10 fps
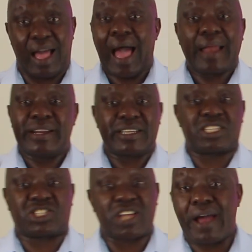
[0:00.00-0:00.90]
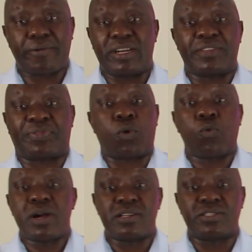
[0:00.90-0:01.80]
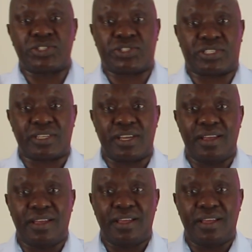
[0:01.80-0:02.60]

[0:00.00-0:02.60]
are necessarily the ones